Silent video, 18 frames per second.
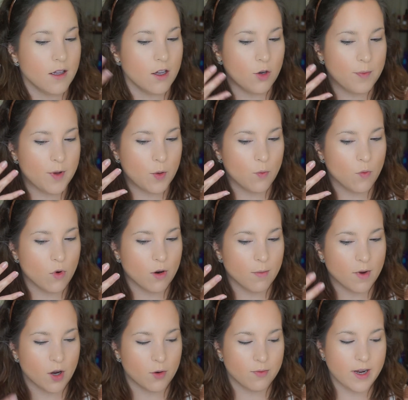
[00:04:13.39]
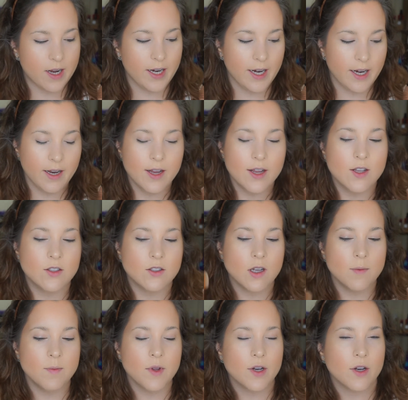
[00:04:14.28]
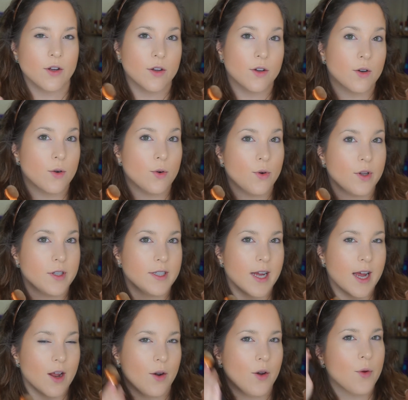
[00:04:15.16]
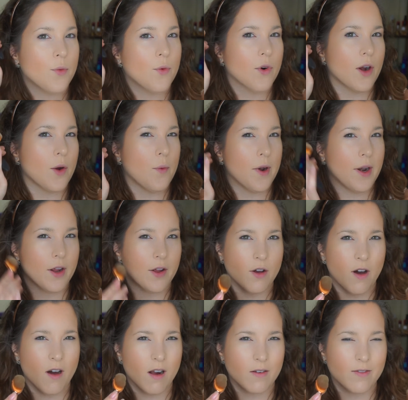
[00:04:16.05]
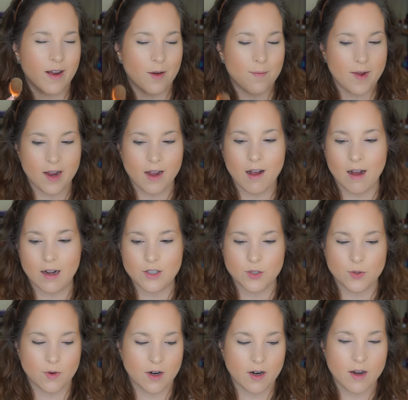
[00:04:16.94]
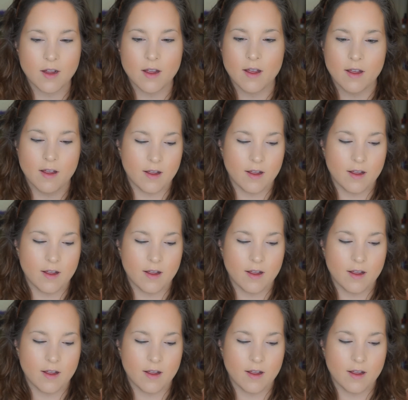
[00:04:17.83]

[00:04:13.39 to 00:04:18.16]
A little bit warm already, so I'm going to cool down where I want to carve out my contour.